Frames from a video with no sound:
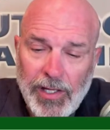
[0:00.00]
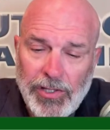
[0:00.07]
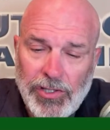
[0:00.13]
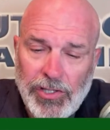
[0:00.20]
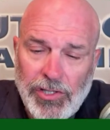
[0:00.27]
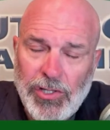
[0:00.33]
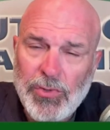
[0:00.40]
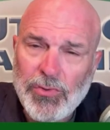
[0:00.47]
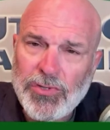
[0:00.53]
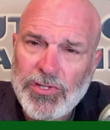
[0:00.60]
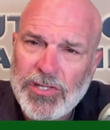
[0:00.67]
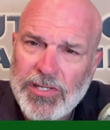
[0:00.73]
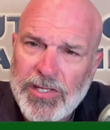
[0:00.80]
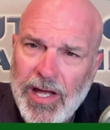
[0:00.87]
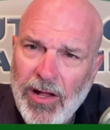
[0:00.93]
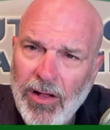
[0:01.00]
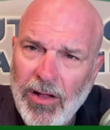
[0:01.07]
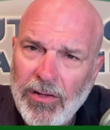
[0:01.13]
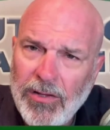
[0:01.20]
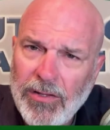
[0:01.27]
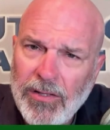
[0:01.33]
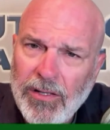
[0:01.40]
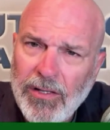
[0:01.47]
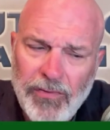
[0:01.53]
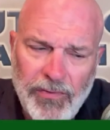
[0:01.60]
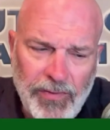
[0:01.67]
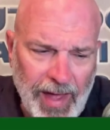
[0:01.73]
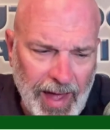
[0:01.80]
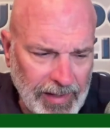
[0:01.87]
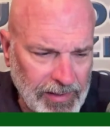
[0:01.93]
Do you sell
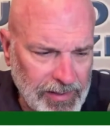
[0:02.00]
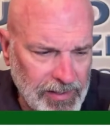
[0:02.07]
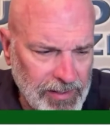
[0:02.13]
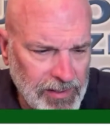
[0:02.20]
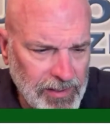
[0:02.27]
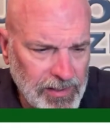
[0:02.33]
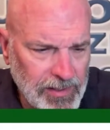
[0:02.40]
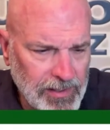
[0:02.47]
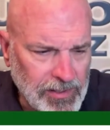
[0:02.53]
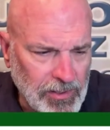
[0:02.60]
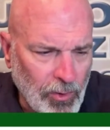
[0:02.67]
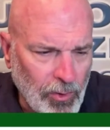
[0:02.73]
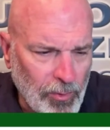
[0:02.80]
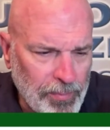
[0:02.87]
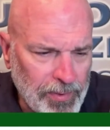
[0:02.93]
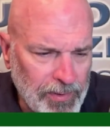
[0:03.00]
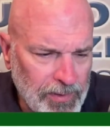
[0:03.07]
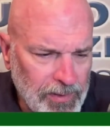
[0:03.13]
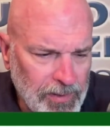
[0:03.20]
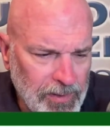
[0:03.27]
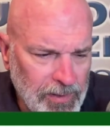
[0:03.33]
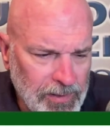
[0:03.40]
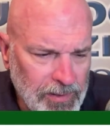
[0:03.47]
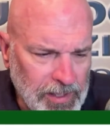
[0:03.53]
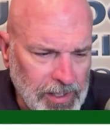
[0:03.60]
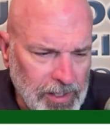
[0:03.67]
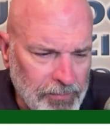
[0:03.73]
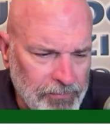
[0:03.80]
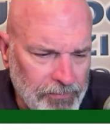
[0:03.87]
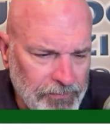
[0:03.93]
that soap,
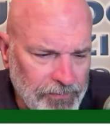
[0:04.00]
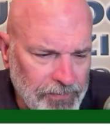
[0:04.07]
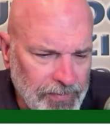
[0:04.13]
Tim?